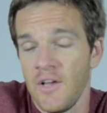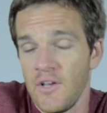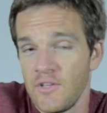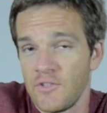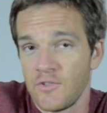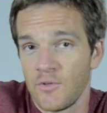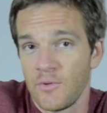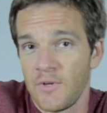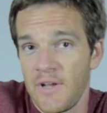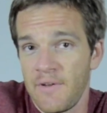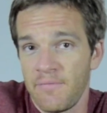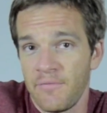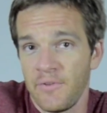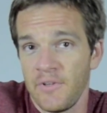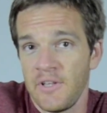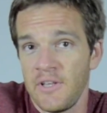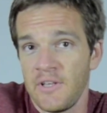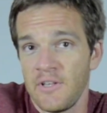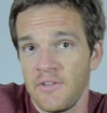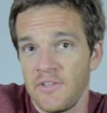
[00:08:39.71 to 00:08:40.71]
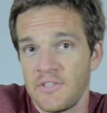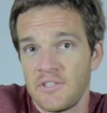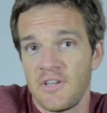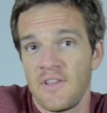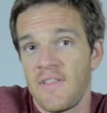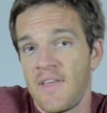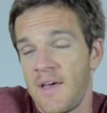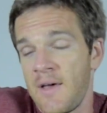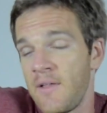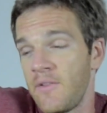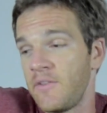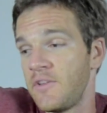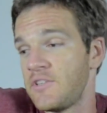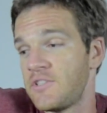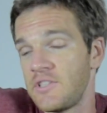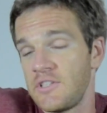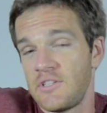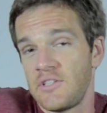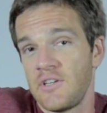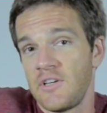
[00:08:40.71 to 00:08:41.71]
So definitely listen to that,
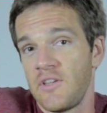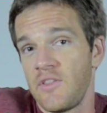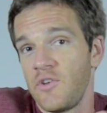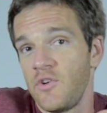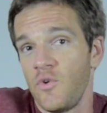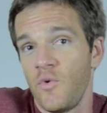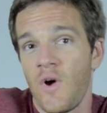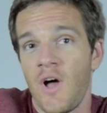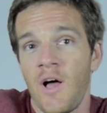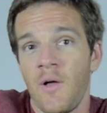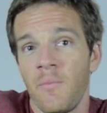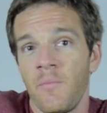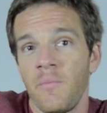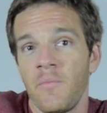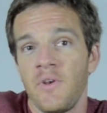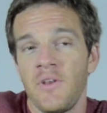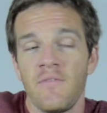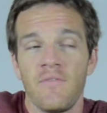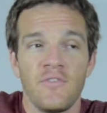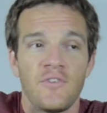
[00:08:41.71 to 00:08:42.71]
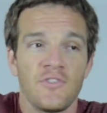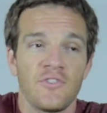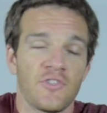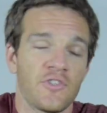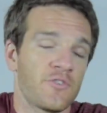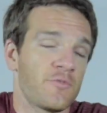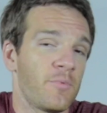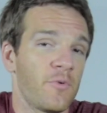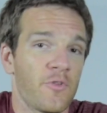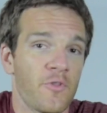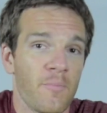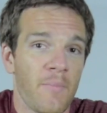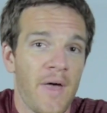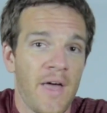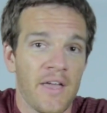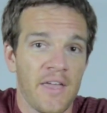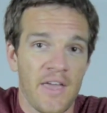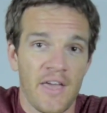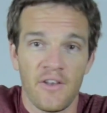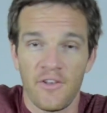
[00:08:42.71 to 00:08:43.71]
listen to the new album, and even just explore the
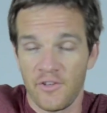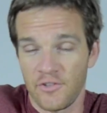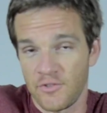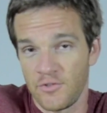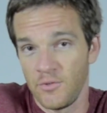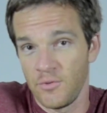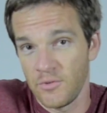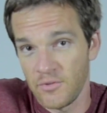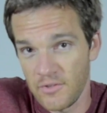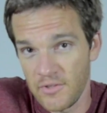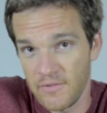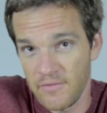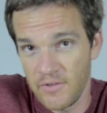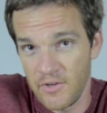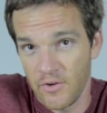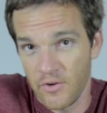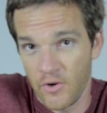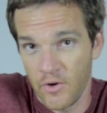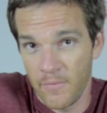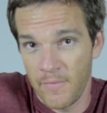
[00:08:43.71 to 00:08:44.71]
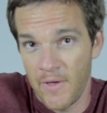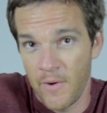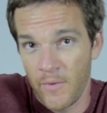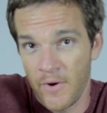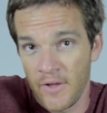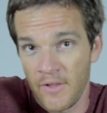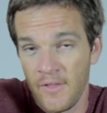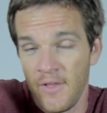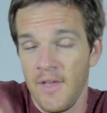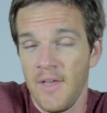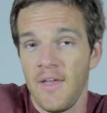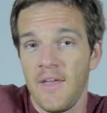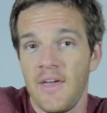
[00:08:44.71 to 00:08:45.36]
back catalog too if you don't know them that well.